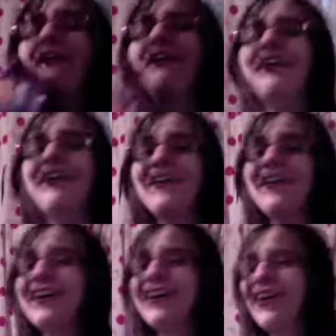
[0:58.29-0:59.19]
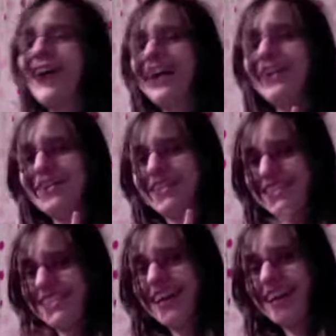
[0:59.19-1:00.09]
no, no, no. I know
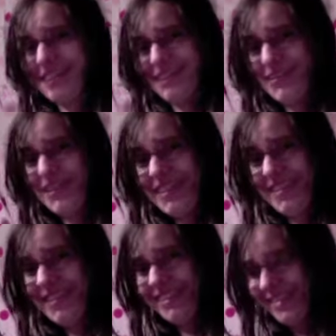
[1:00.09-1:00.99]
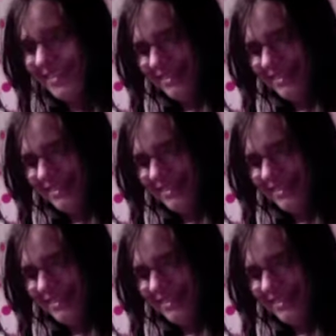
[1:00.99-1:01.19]
exactly what it is